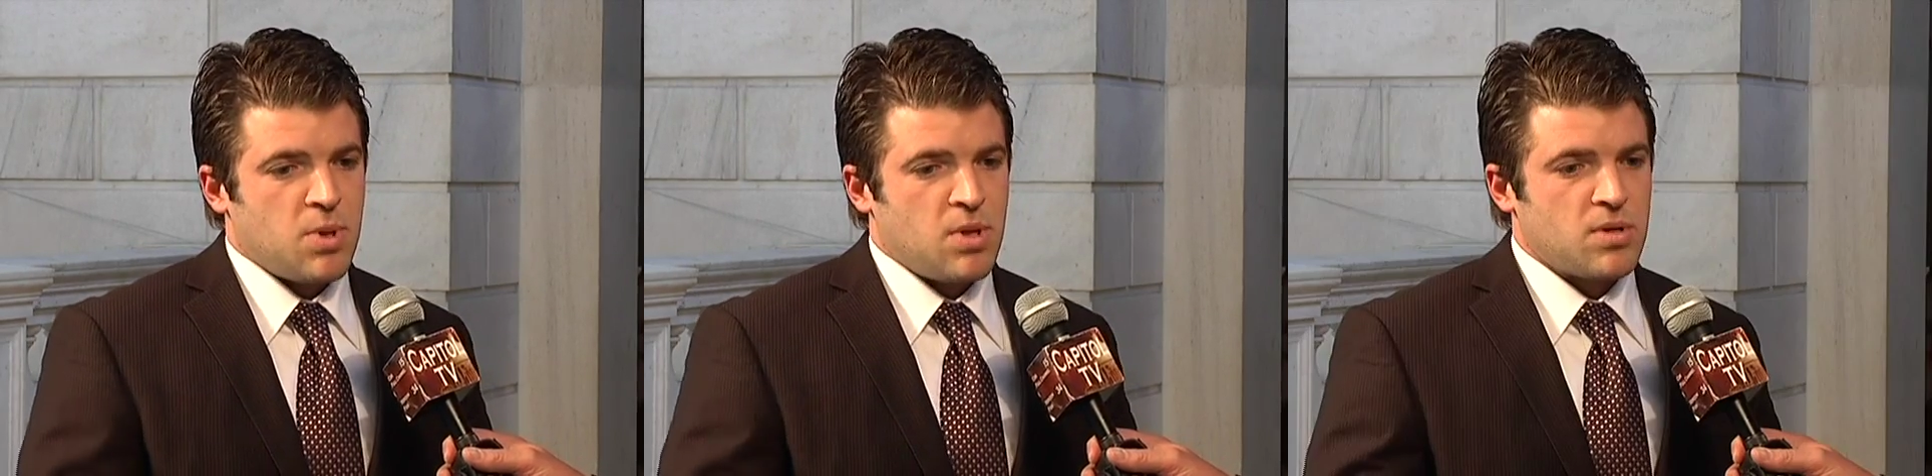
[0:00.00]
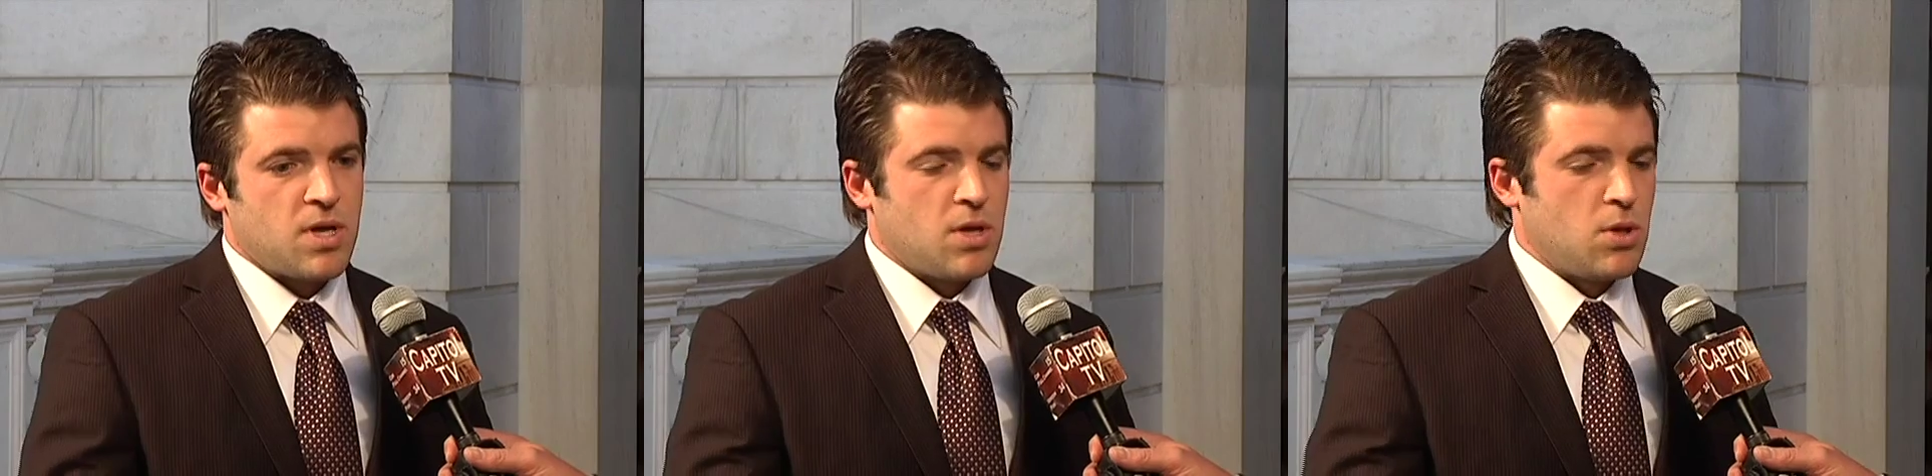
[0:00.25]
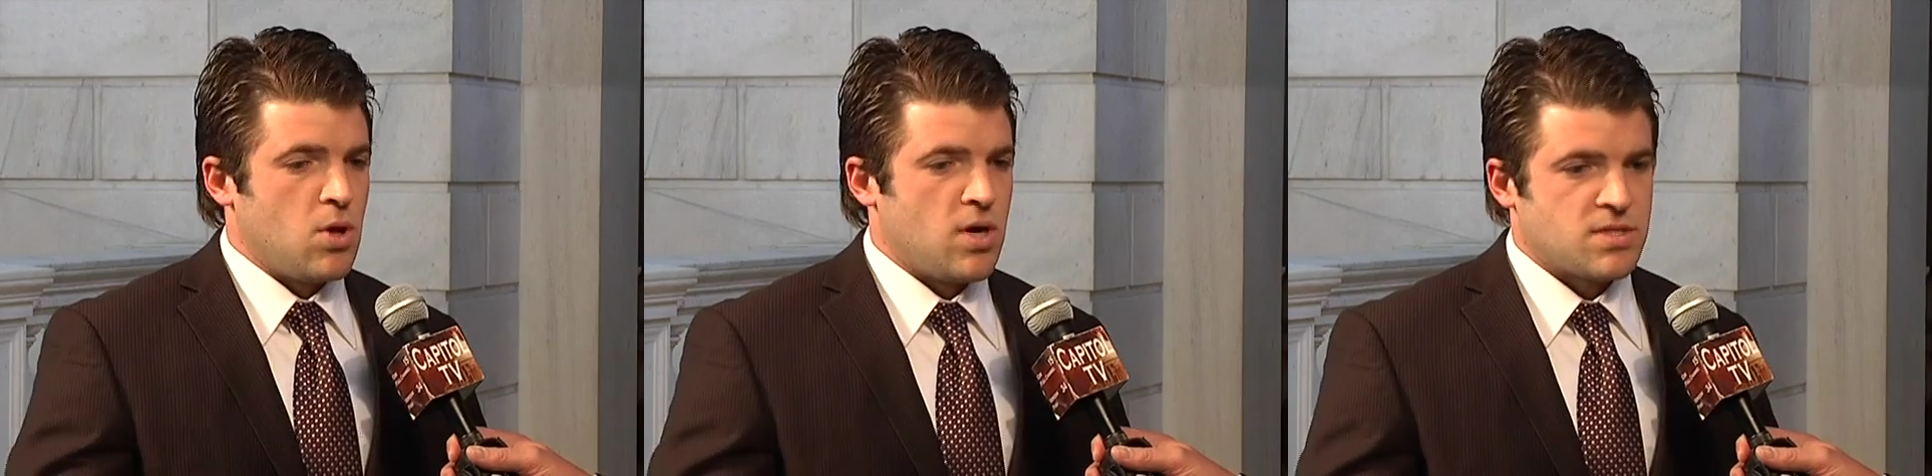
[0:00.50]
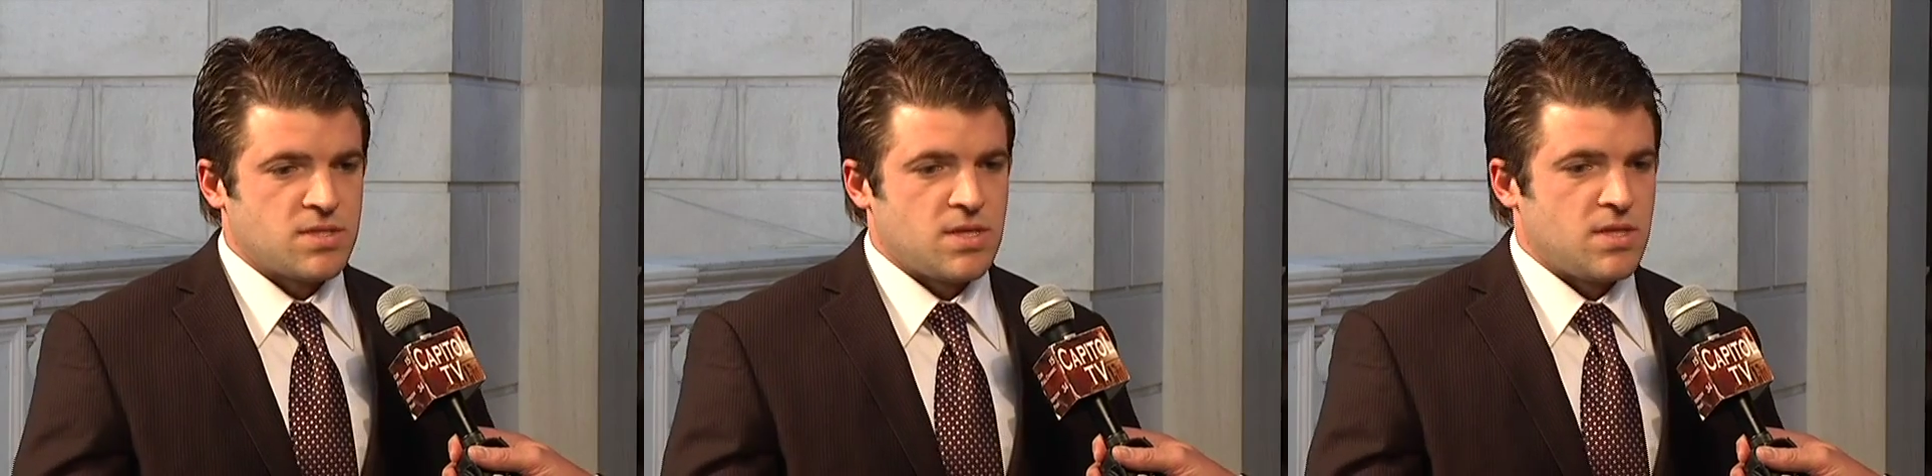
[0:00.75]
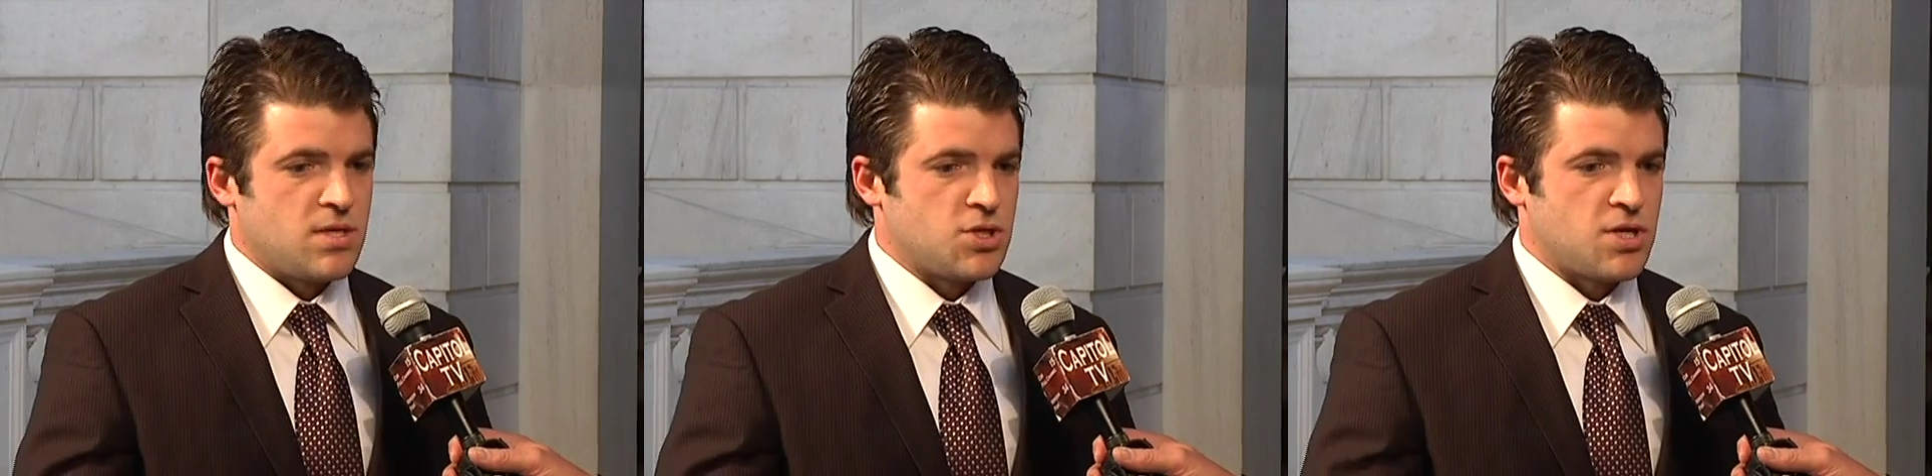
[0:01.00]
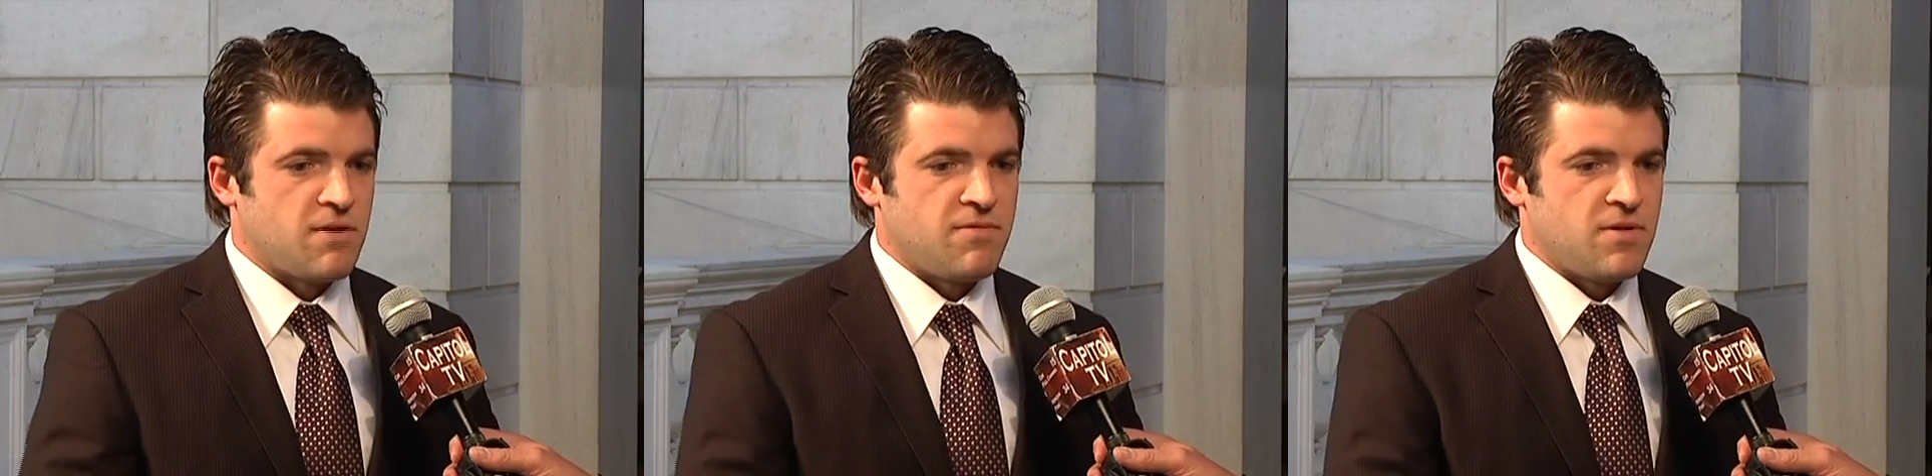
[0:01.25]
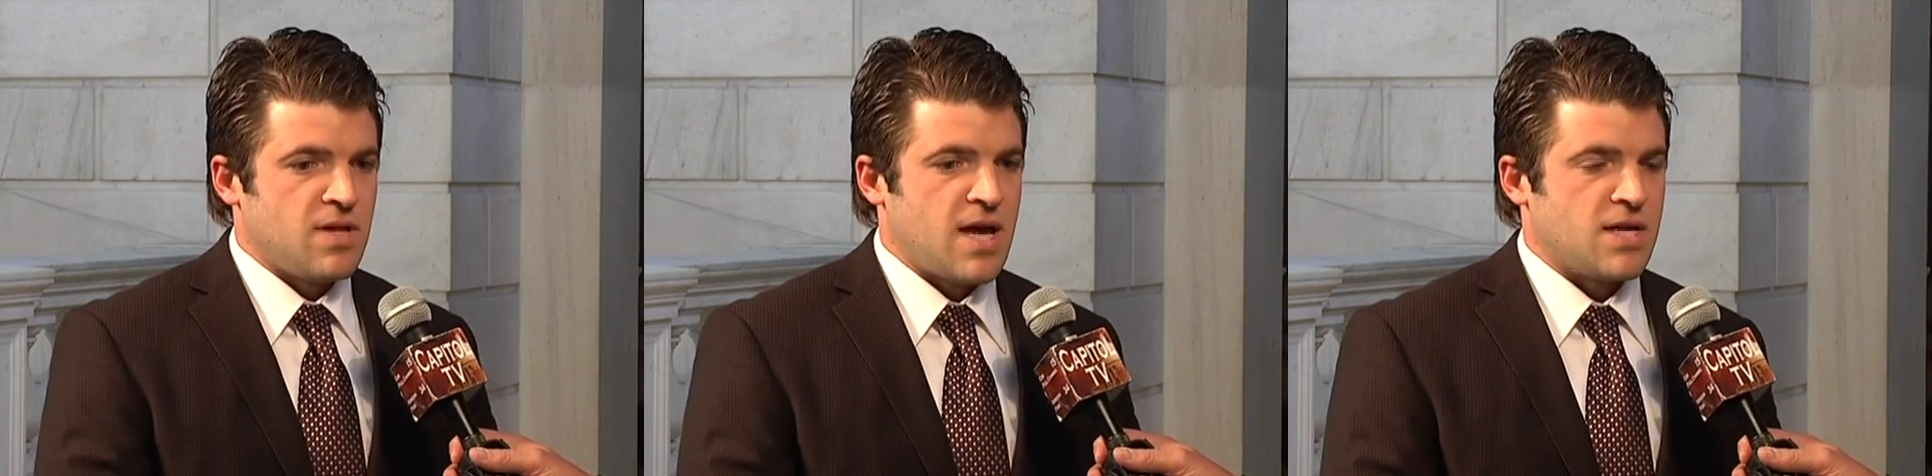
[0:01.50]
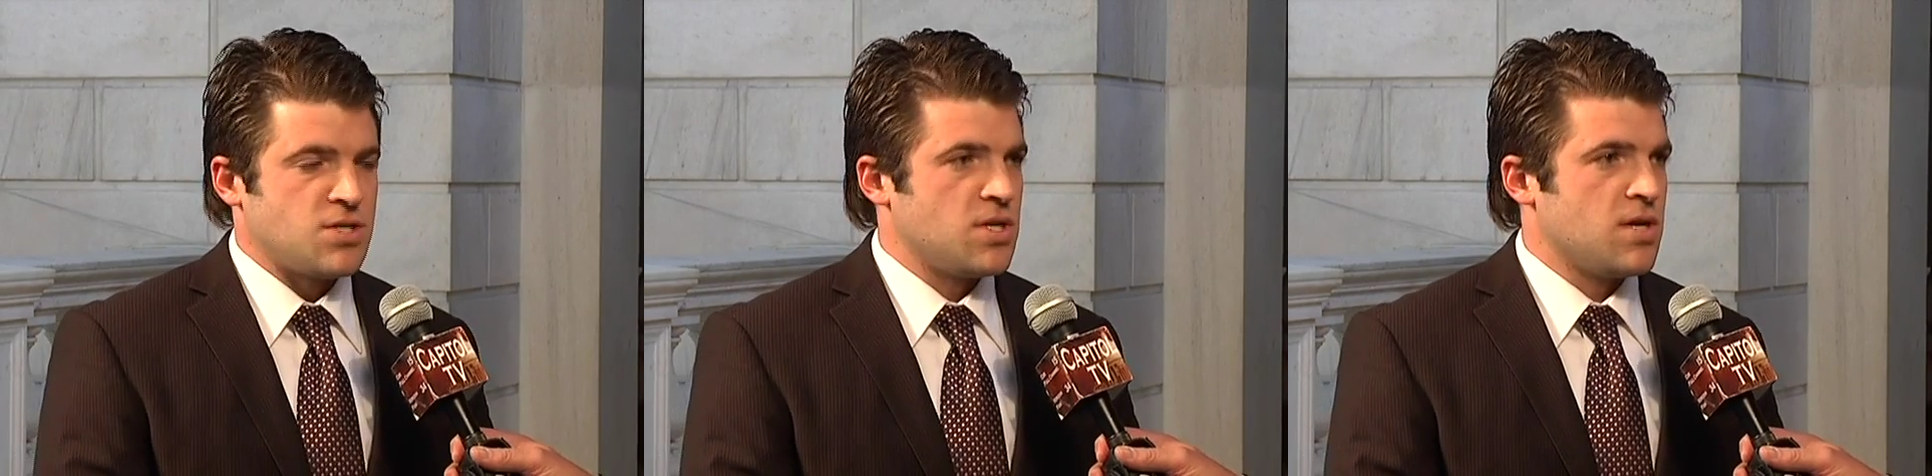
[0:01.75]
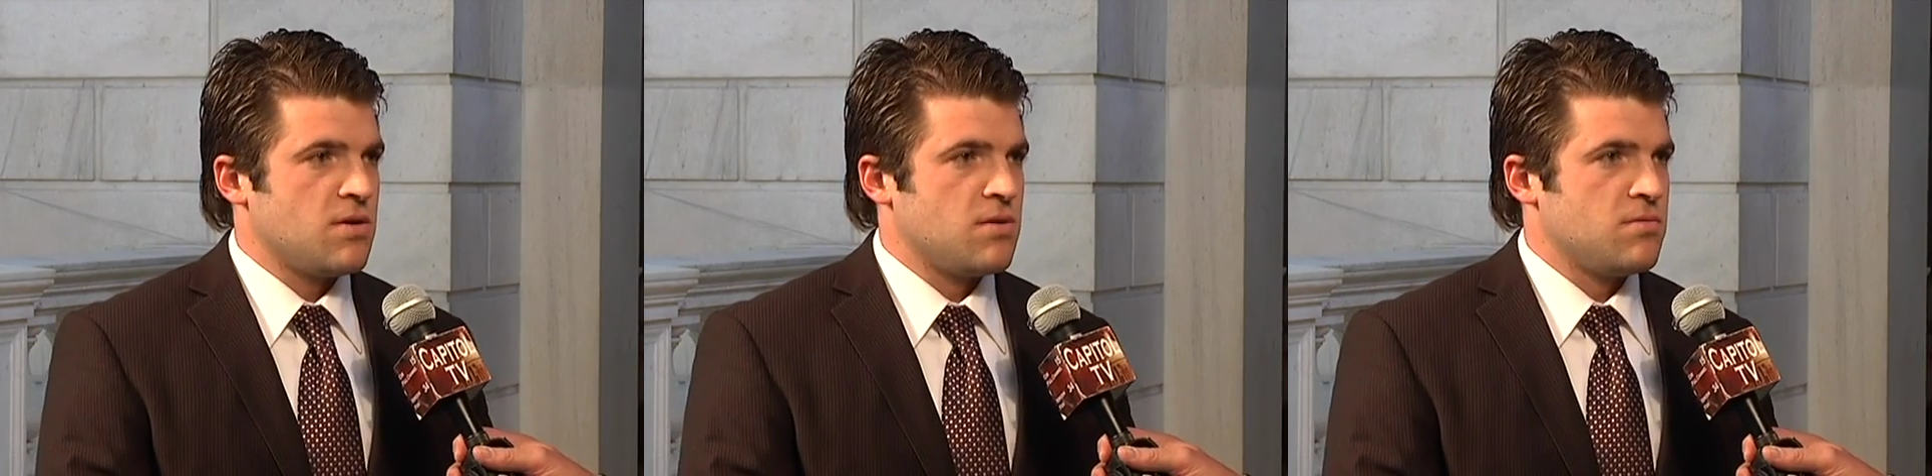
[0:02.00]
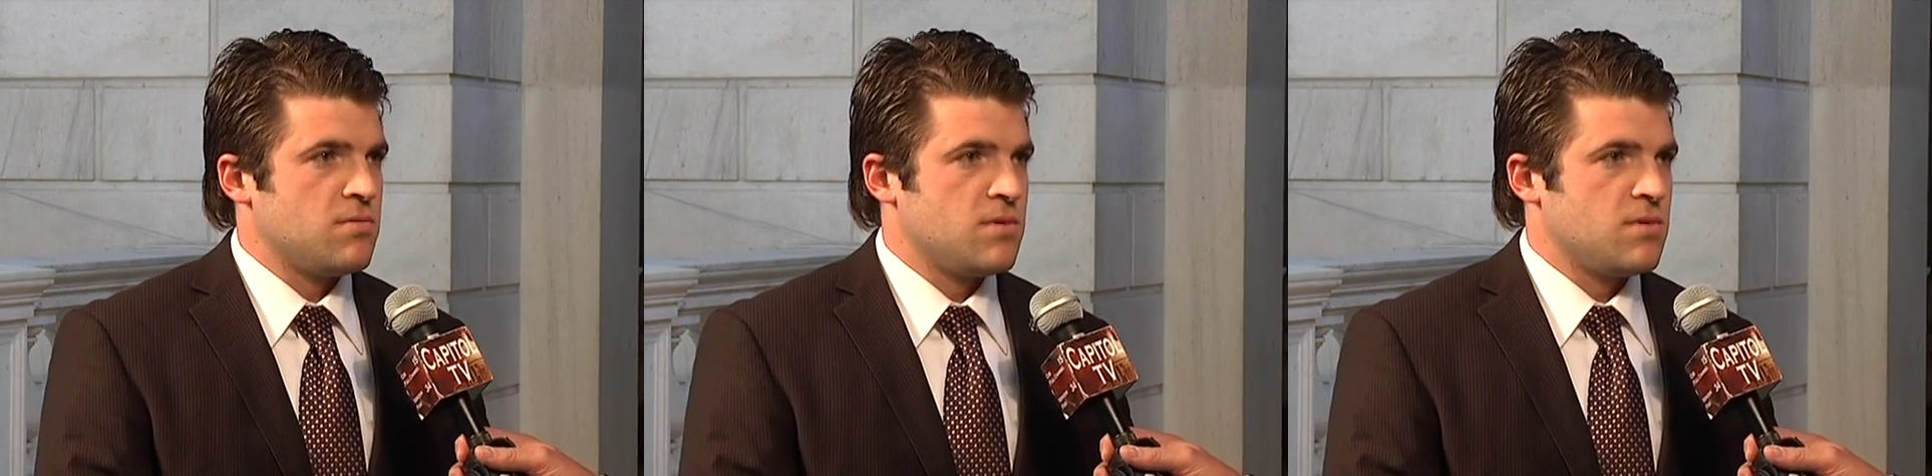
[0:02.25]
bill got lost in the shuffle last year,